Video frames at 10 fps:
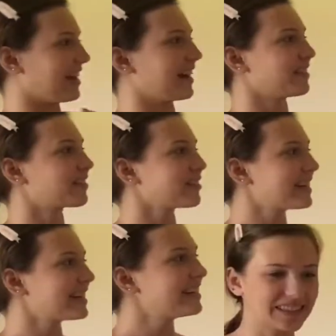9th
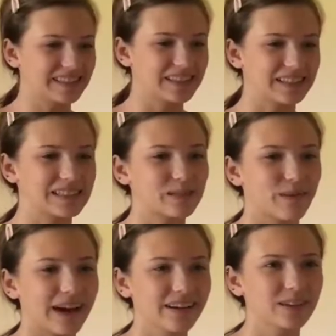grade. It's
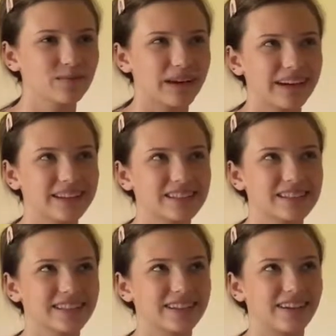inspired by a certain